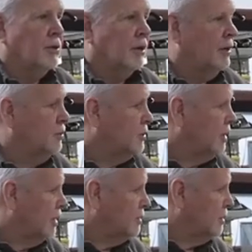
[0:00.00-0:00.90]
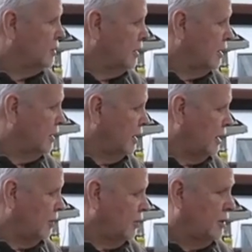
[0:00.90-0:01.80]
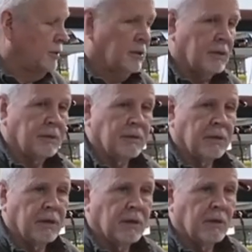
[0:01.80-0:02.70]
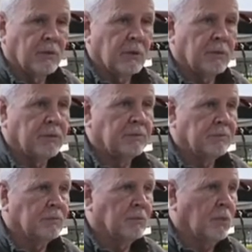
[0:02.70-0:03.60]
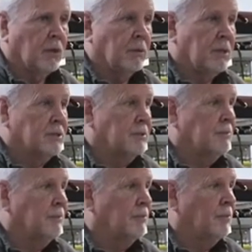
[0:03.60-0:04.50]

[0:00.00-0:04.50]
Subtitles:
other things besides just that. We've been pretty busy.